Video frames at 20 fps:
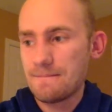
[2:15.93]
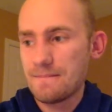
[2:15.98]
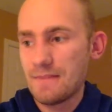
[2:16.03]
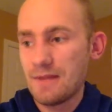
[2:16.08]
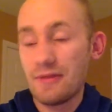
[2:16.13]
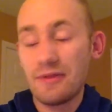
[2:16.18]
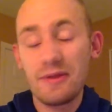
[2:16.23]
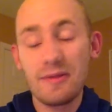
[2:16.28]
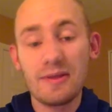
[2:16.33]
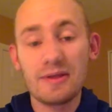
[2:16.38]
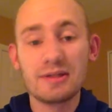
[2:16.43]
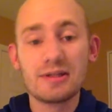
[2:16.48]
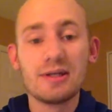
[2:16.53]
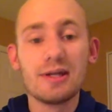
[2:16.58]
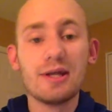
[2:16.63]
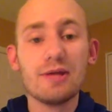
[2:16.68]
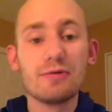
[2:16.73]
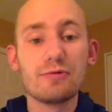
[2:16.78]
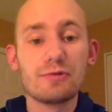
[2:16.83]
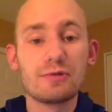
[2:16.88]
I think that's an
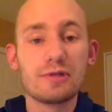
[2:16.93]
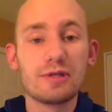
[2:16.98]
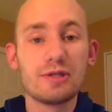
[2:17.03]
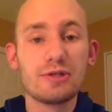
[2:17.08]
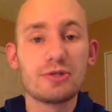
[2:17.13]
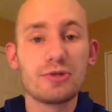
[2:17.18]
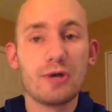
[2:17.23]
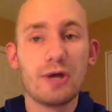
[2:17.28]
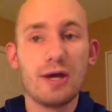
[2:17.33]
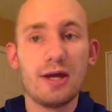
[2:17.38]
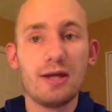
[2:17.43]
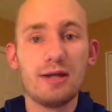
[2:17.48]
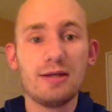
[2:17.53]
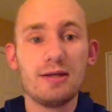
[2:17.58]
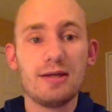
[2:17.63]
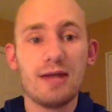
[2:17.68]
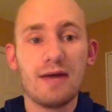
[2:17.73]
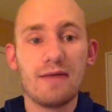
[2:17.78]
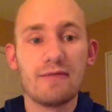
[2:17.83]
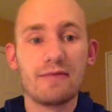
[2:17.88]
interesting trade.
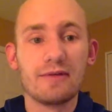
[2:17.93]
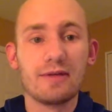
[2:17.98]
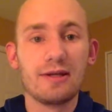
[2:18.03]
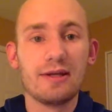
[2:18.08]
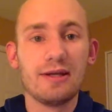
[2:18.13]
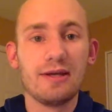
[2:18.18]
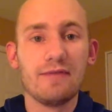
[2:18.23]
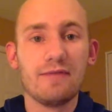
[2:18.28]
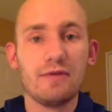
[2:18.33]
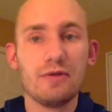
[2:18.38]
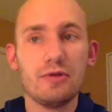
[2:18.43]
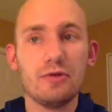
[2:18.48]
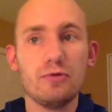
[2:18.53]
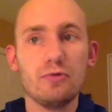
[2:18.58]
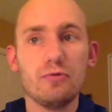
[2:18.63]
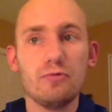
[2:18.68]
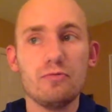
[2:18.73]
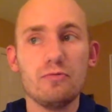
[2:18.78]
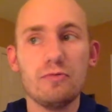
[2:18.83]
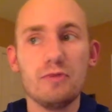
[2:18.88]
Definitely, if
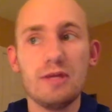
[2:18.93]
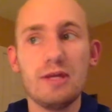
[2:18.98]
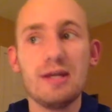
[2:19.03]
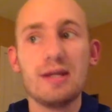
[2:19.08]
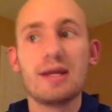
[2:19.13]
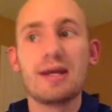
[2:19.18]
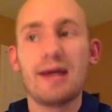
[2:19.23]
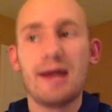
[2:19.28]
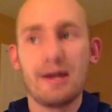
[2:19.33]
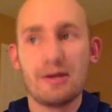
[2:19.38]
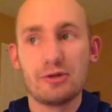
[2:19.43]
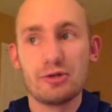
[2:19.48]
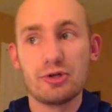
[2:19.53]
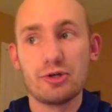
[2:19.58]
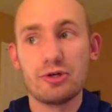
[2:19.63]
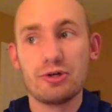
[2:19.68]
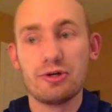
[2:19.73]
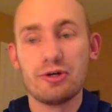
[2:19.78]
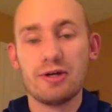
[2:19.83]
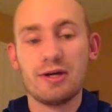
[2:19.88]
you need a
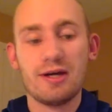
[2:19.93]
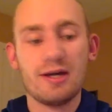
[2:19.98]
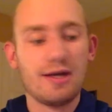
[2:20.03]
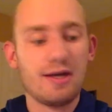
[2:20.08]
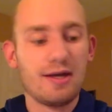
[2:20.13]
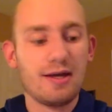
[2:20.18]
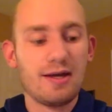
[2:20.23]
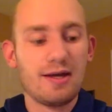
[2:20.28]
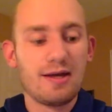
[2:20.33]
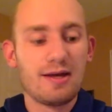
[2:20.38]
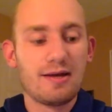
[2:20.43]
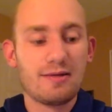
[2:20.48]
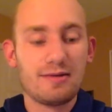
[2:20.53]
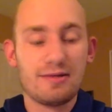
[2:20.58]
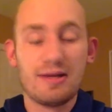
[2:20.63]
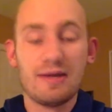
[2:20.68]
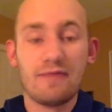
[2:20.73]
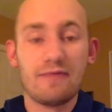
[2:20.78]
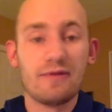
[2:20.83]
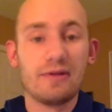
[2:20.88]
catcher,
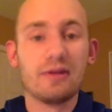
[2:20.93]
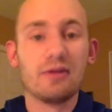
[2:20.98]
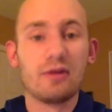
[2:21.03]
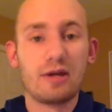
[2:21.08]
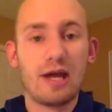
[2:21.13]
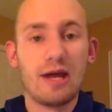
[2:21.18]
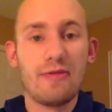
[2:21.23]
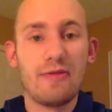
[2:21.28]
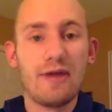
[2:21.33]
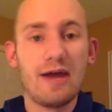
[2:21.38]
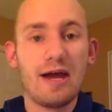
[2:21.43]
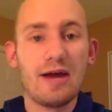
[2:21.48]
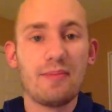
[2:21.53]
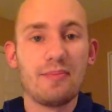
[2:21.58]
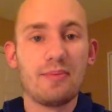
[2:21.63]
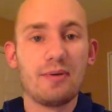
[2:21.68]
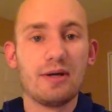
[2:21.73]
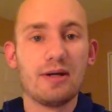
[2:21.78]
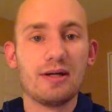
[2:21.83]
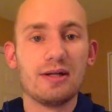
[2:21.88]
definitely look at that.
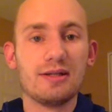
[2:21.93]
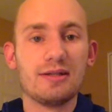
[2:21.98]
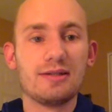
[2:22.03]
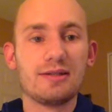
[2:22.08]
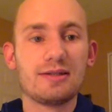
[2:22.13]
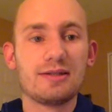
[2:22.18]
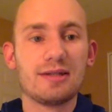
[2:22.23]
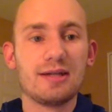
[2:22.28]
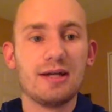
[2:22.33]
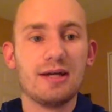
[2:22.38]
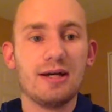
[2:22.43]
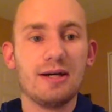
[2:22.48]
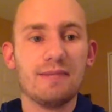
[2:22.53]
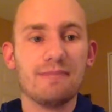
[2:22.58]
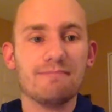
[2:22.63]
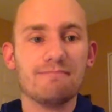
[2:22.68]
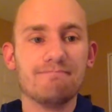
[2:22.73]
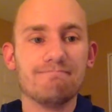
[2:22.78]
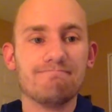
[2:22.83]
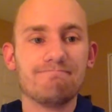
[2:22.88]
But
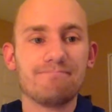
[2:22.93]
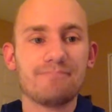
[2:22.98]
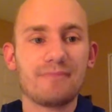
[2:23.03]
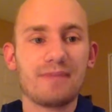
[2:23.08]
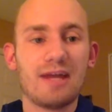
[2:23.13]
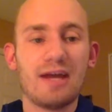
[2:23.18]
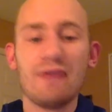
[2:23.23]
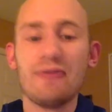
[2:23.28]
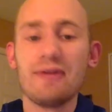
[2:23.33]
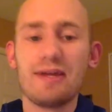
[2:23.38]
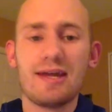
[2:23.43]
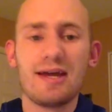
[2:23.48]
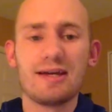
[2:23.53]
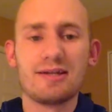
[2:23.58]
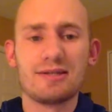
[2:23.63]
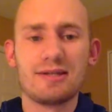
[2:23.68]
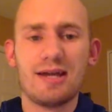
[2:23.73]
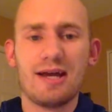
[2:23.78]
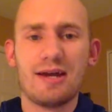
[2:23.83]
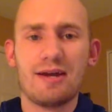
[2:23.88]
I think
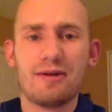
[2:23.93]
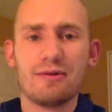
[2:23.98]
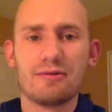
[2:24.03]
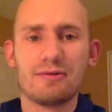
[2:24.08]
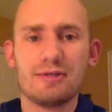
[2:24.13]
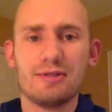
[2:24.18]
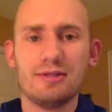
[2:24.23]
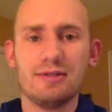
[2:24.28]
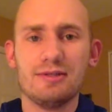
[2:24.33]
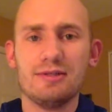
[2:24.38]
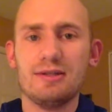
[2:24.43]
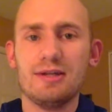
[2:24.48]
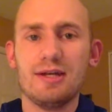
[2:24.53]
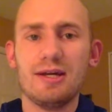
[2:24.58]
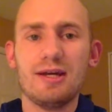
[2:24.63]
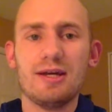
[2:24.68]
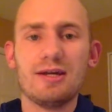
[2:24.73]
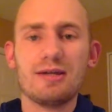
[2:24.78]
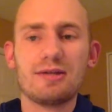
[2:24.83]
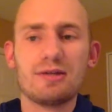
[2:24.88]
Castellanos is
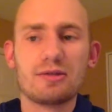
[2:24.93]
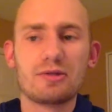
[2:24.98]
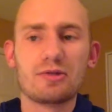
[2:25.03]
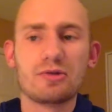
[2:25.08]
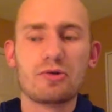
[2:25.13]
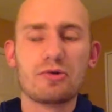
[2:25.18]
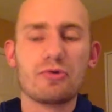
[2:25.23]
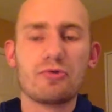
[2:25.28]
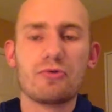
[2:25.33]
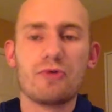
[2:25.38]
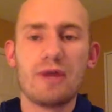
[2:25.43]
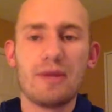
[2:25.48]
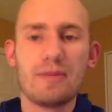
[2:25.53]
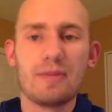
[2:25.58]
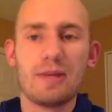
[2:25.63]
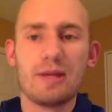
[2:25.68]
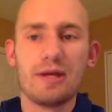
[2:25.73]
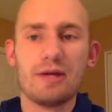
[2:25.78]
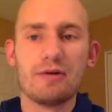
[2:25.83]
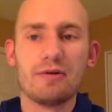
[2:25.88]
such a great
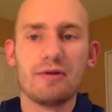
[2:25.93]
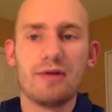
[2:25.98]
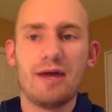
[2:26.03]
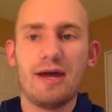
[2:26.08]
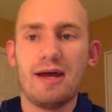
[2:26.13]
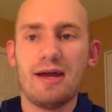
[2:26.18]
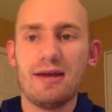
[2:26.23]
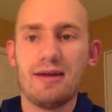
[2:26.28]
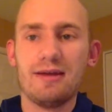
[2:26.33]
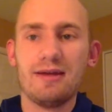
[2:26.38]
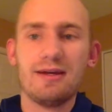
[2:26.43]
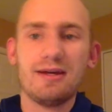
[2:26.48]
player that